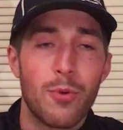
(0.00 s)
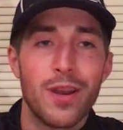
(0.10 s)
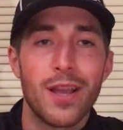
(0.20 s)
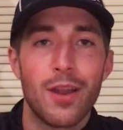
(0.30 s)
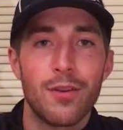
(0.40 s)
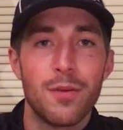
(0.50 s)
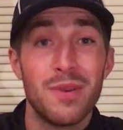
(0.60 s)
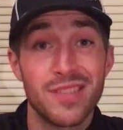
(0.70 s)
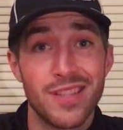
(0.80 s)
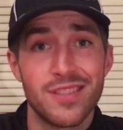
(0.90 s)
operating under the
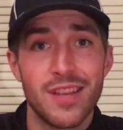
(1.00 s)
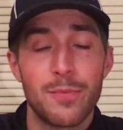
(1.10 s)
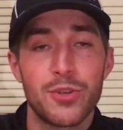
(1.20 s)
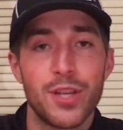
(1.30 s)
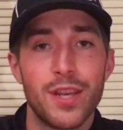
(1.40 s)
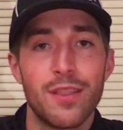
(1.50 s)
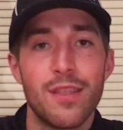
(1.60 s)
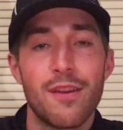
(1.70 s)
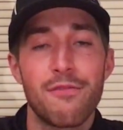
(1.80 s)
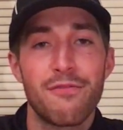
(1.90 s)
misconception
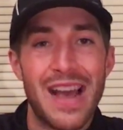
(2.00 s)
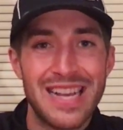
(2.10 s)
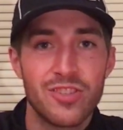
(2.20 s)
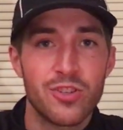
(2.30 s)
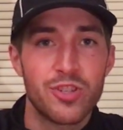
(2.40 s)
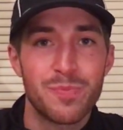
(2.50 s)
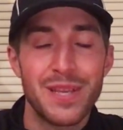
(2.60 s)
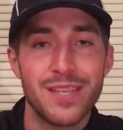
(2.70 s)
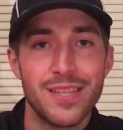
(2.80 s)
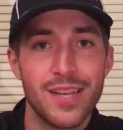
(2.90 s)
that a faster
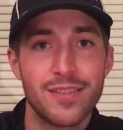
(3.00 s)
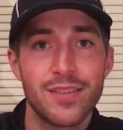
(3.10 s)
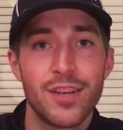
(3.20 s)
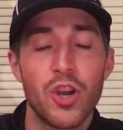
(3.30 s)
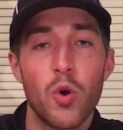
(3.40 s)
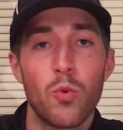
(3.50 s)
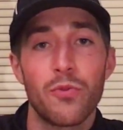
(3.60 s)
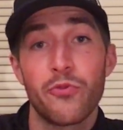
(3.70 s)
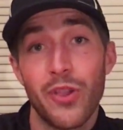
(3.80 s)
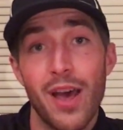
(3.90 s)
speed disk
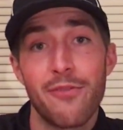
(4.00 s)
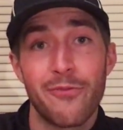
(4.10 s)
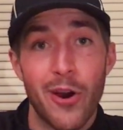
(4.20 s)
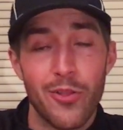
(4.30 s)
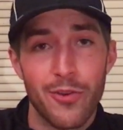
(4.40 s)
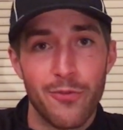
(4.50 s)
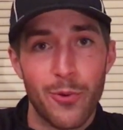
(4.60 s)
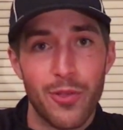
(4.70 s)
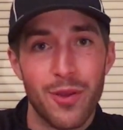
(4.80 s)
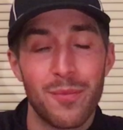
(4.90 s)
will fly farther
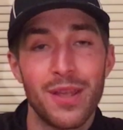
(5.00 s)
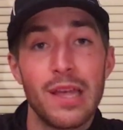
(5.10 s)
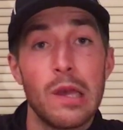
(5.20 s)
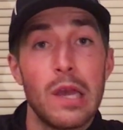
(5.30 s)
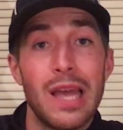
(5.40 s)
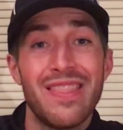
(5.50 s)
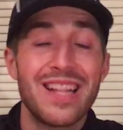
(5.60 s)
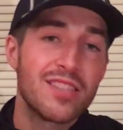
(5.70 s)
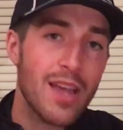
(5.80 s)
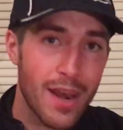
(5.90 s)
for them.
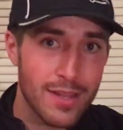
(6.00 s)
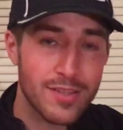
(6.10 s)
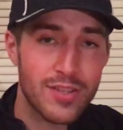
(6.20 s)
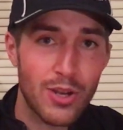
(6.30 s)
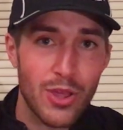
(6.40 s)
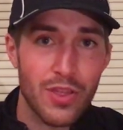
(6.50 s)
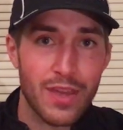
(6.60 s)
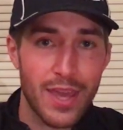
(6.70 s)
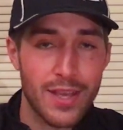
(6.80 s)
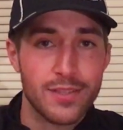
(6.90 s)
That's not necessarily the
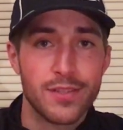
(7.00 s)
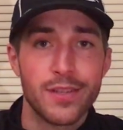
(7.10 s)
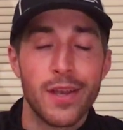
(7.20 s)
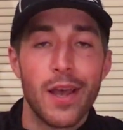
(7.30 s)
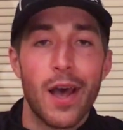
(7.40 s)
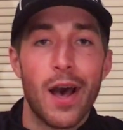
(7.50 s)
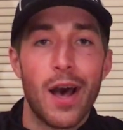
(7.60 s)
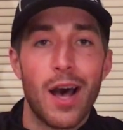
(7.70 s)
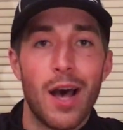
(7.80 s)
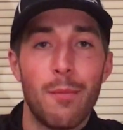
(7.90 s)
case.
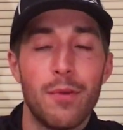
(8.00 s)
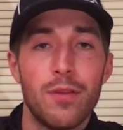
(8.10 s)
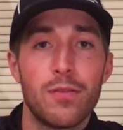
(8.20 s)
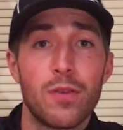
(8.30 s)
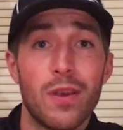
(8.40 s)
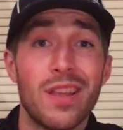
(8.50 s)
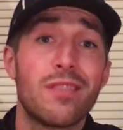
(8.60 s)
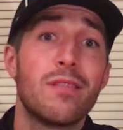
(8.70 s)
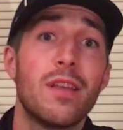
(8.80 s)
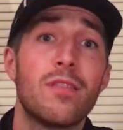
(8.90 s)
So
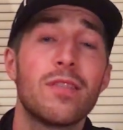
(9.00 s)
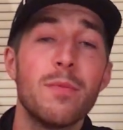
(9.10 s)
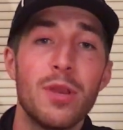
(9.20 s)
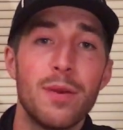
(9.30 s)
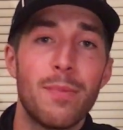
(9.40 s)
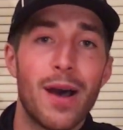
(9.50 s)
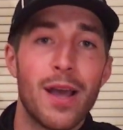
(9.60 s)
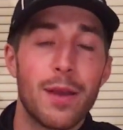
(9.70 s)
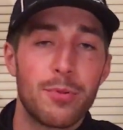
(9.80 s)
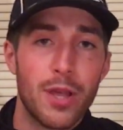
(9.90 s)
it's limited
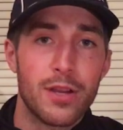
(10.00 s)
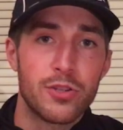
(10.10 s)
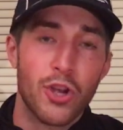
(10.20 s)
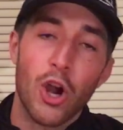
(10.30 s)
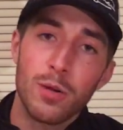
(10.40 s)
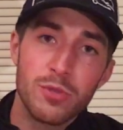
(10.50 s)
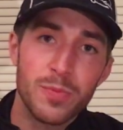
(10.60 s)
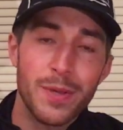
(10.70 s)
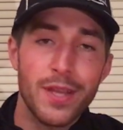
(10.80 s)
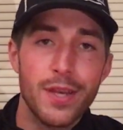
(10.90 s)
by a player's arm
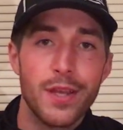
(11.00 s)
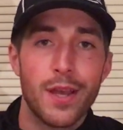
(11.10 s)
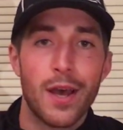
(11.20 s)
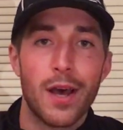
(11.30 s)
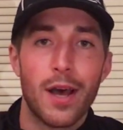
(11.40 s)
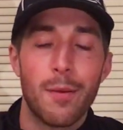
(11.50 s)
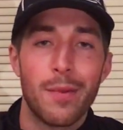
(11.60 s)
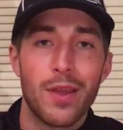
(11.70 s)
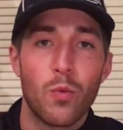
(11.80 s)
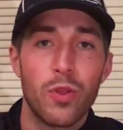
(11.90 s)
speed
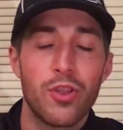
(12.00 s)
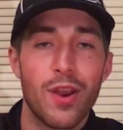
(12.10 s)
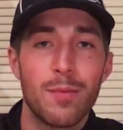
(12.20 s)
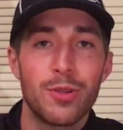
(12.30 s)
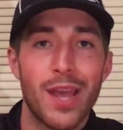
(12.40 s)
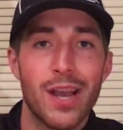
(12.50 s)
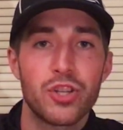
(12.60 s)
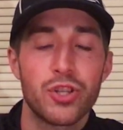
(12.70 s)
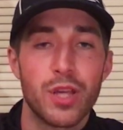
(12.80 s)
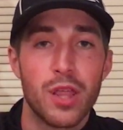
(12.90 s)
and what they're able to
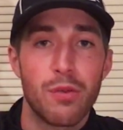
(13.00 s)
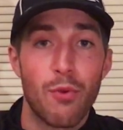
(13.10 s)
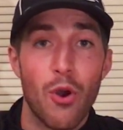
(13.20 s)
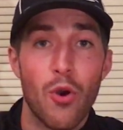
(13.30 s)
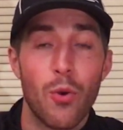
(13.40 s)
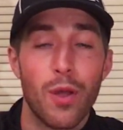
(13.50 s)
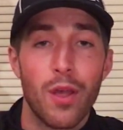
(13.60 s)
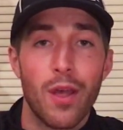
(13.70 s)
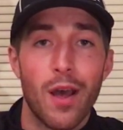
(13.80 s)
actually throw